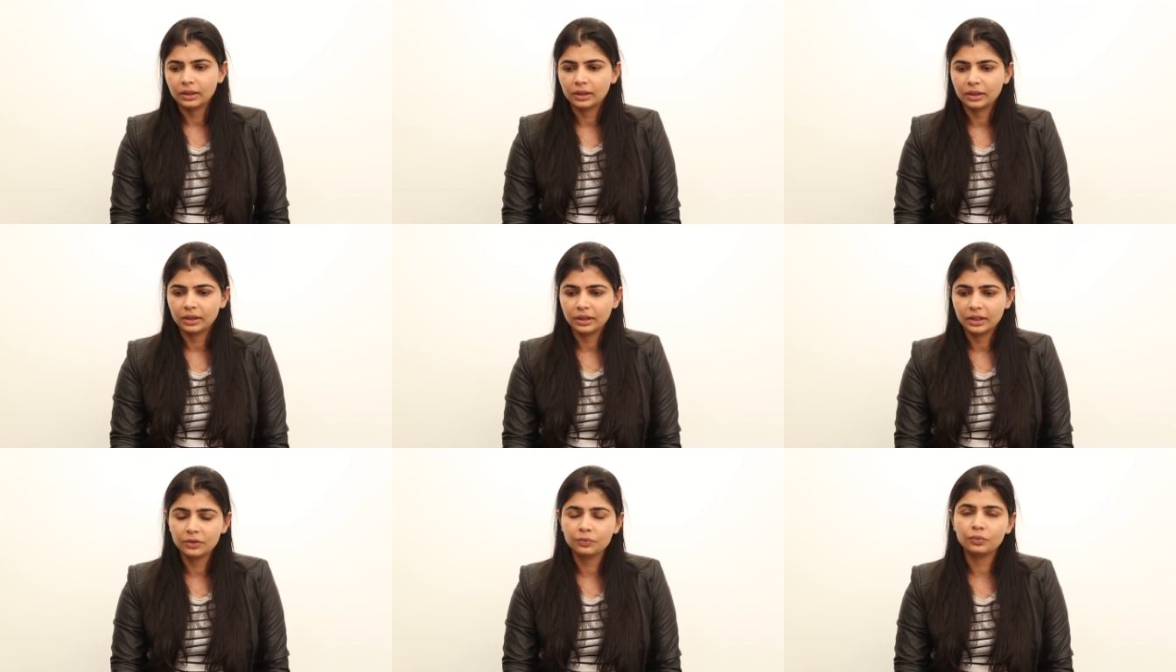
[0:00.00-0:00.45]

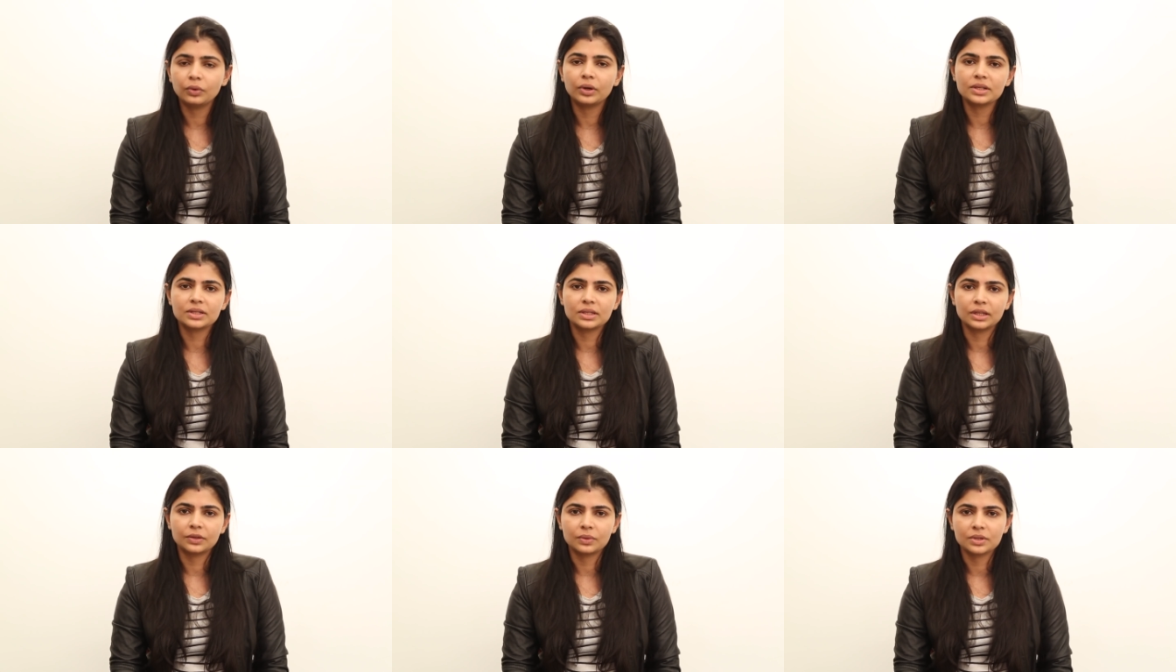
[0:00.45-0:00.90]
uh,
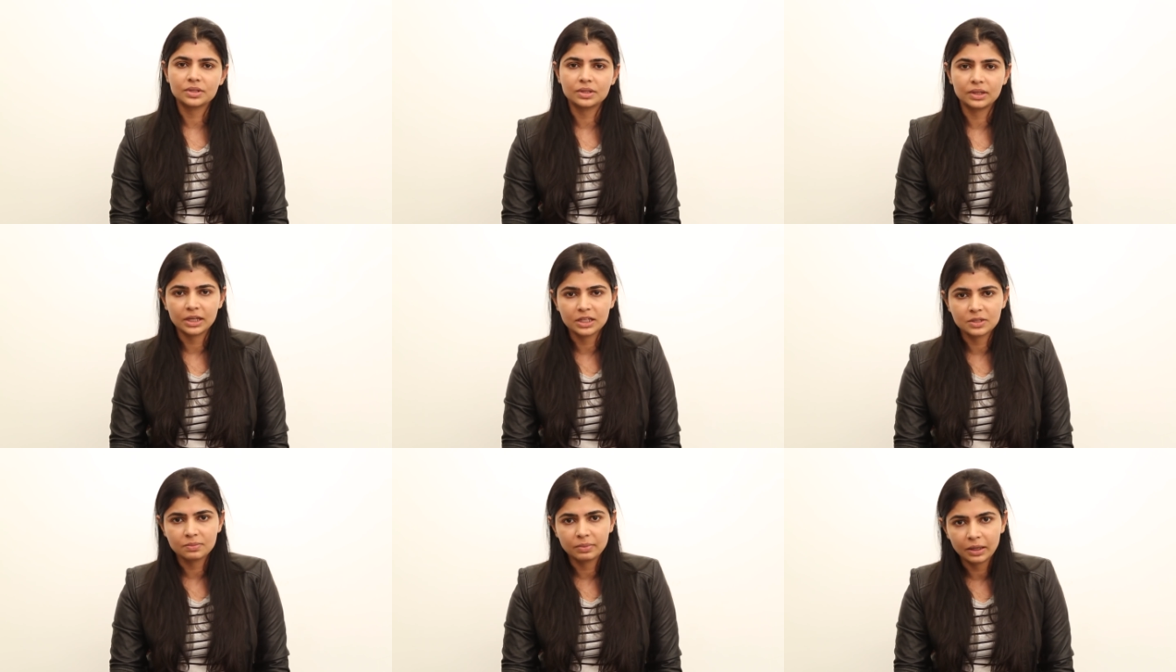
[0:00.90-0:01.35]
invoice that was
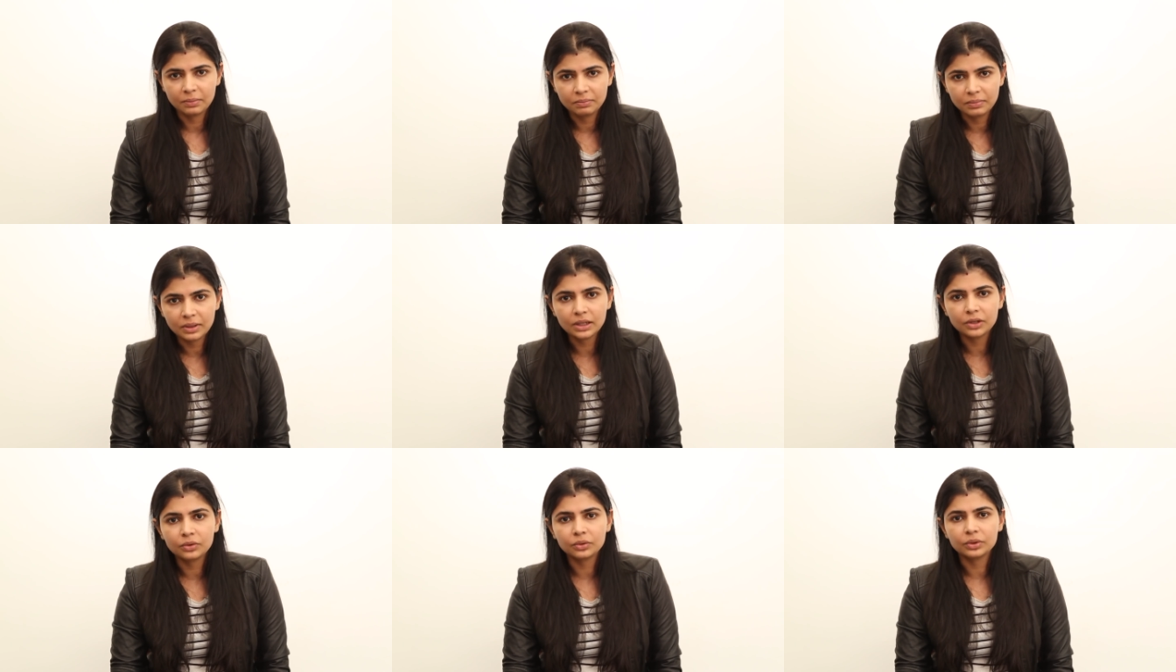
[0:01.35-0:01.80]
raised by
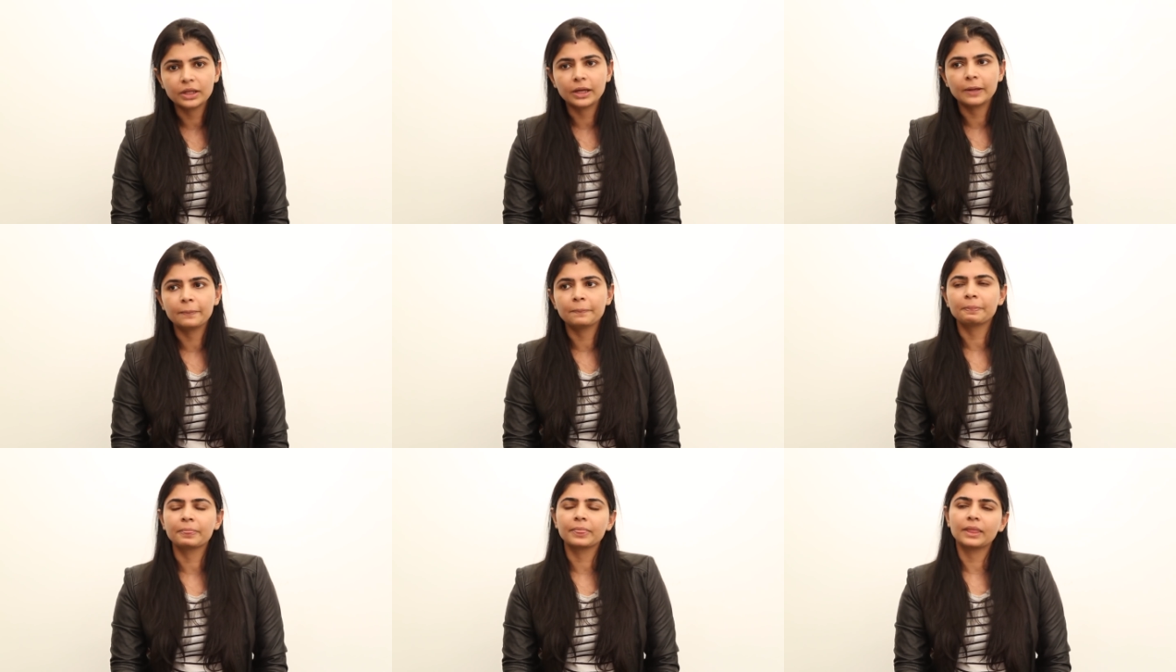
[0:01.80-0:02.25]
me to
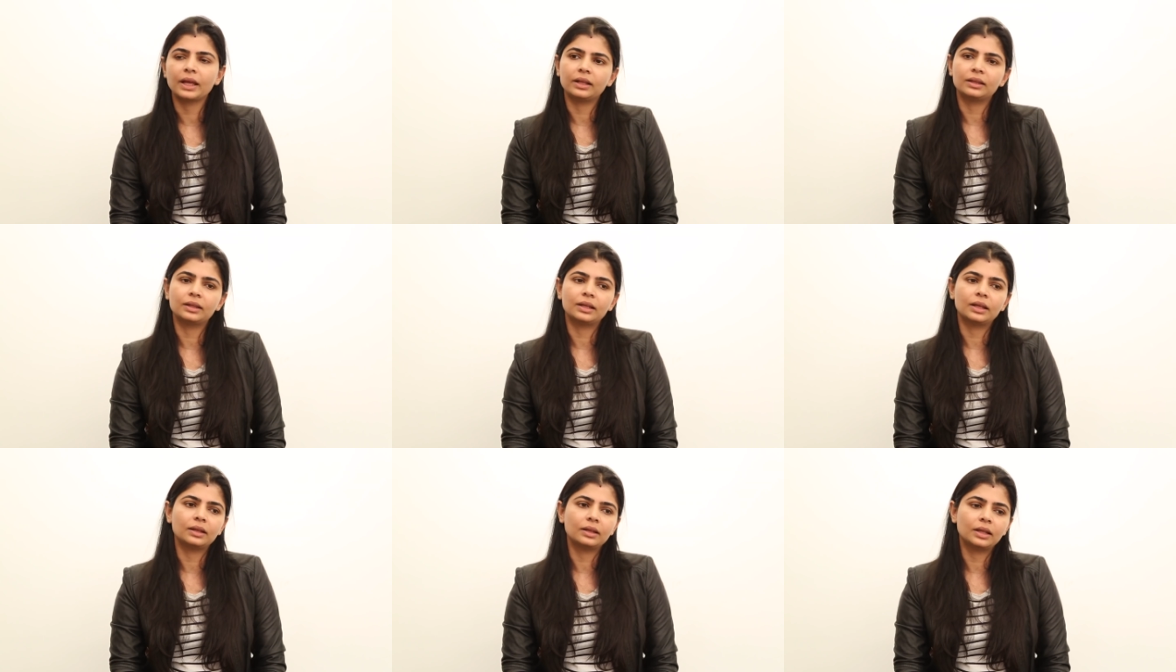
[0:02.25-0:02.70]
them
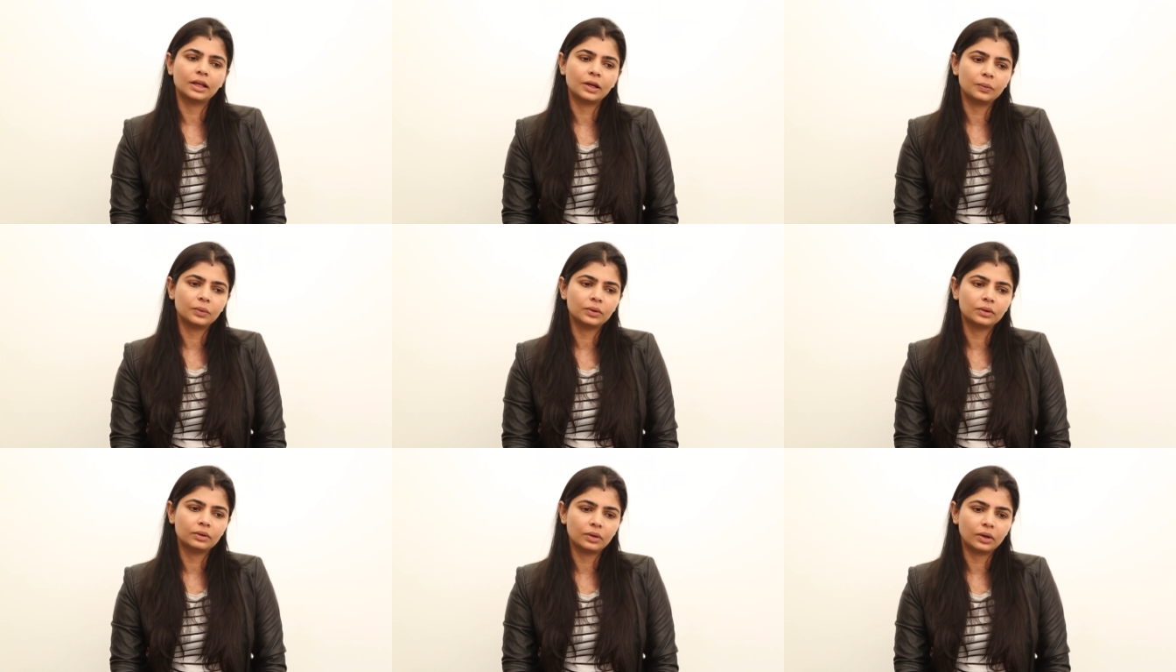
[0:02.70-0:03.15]
and then they
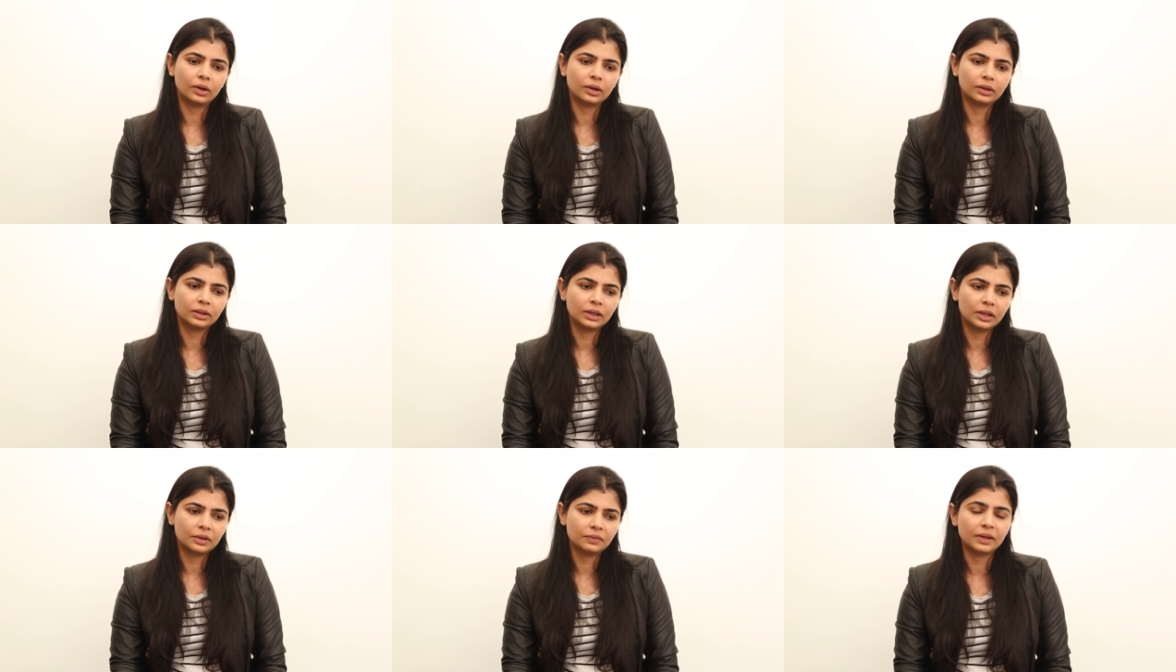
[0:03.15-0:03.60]
would
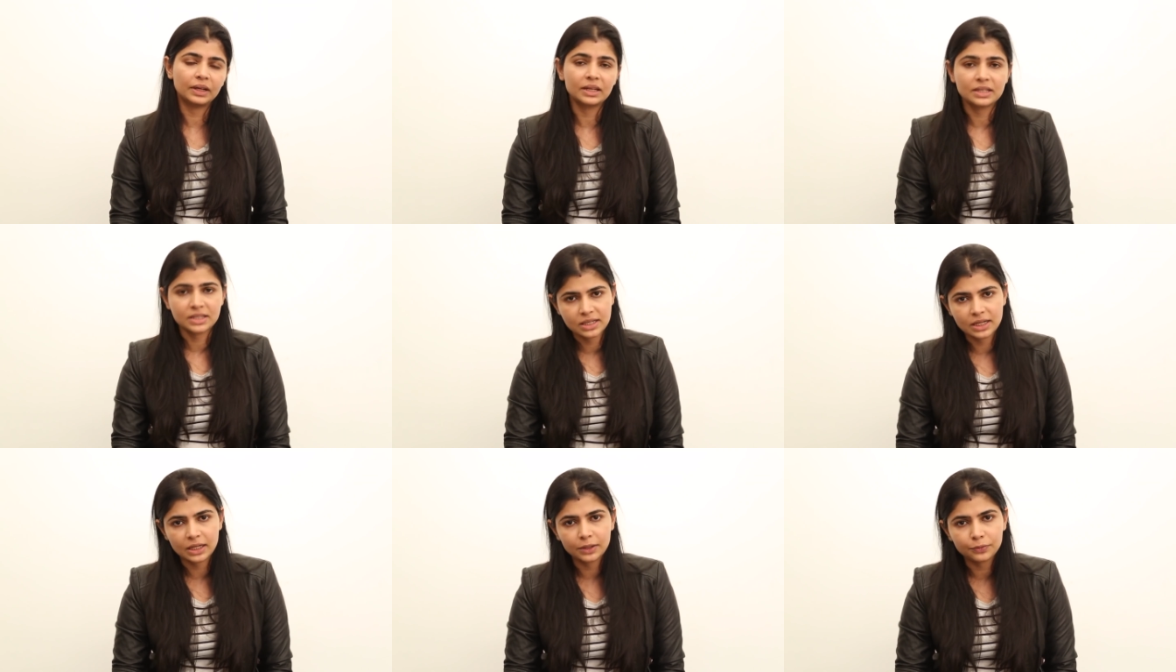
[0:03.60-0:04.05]
not give a
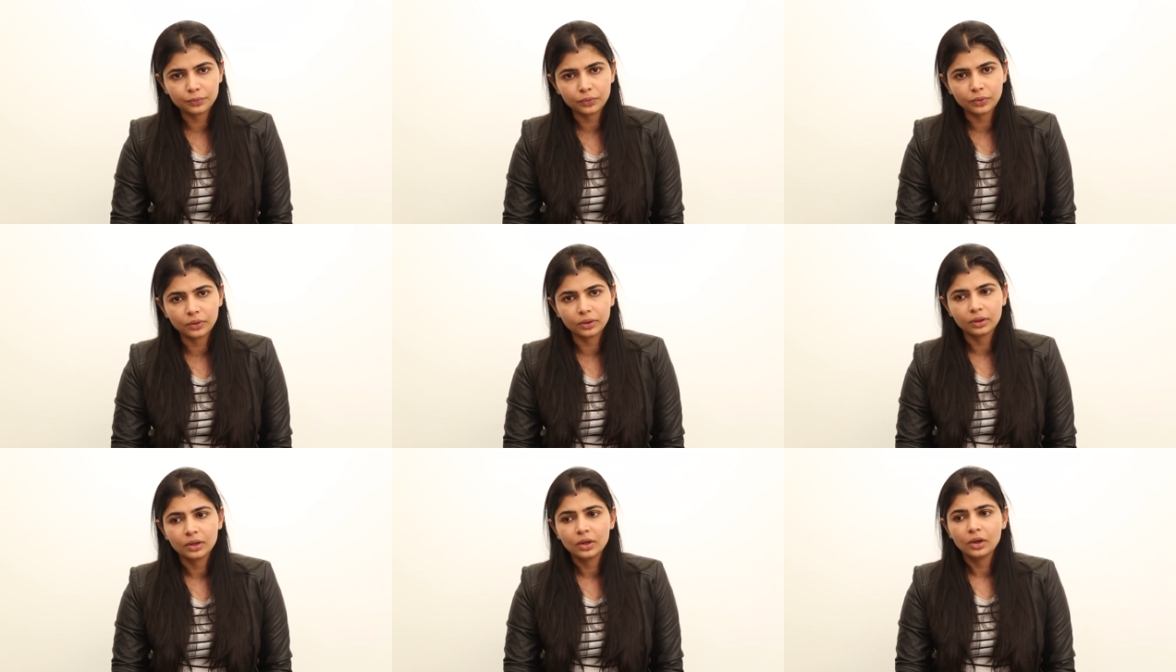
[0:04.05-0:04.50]
receipt
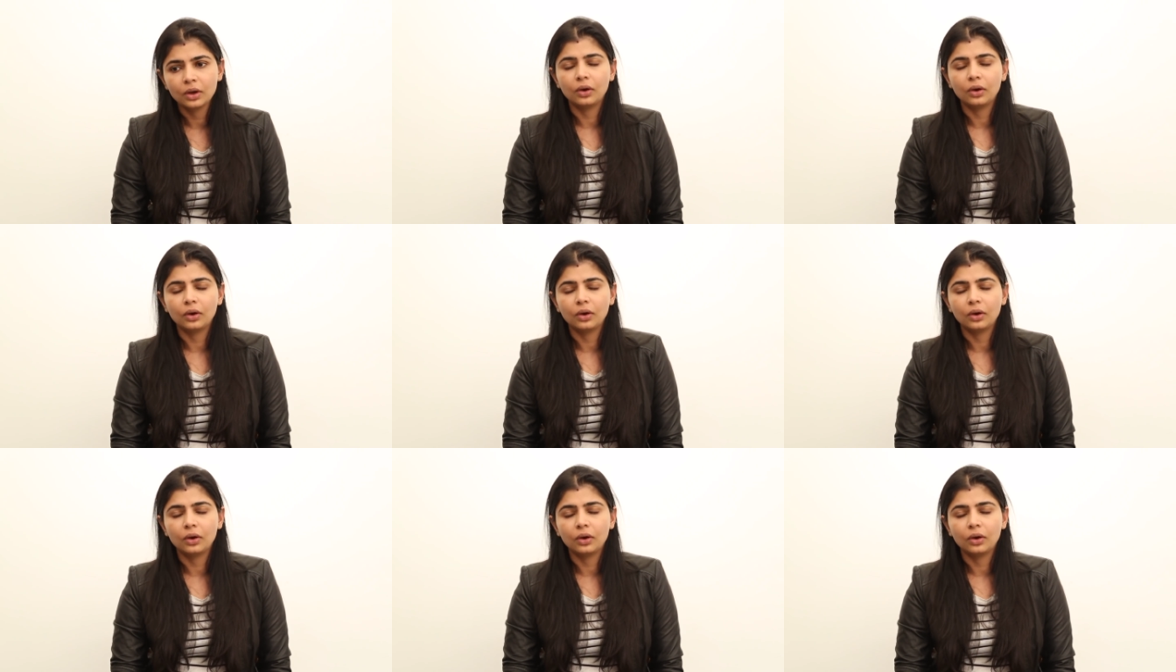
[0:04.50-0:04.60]
for